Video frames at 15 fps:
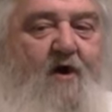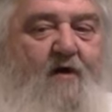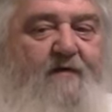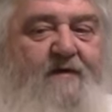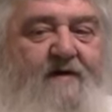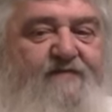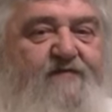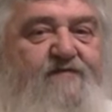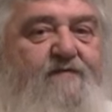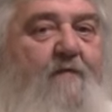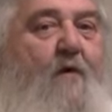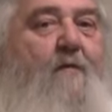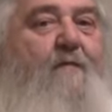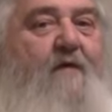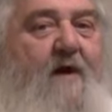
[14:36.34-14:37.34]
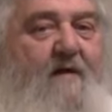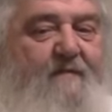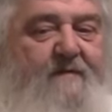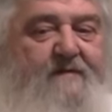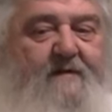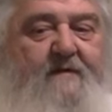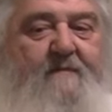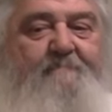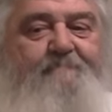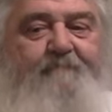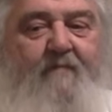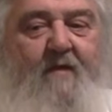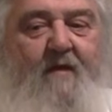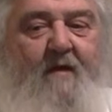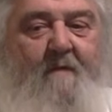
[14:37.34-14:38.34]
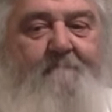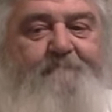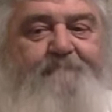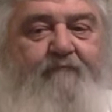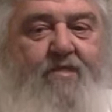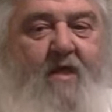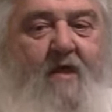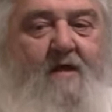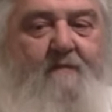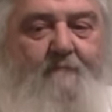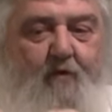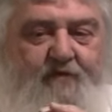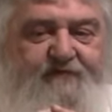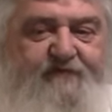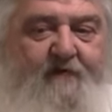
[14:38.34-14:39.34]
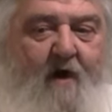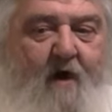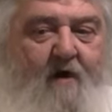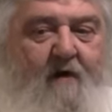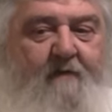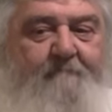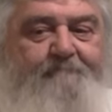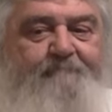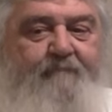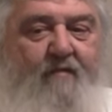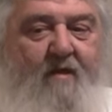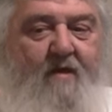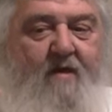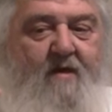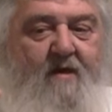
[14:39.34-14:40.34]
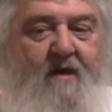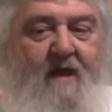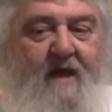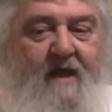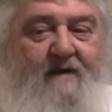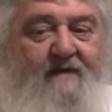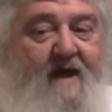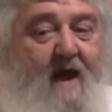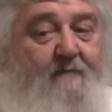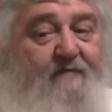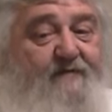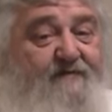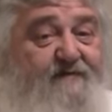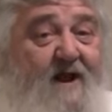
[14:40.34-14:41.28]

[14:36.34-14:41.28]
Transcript: on this. It's more prevalent, more stronger, and that one has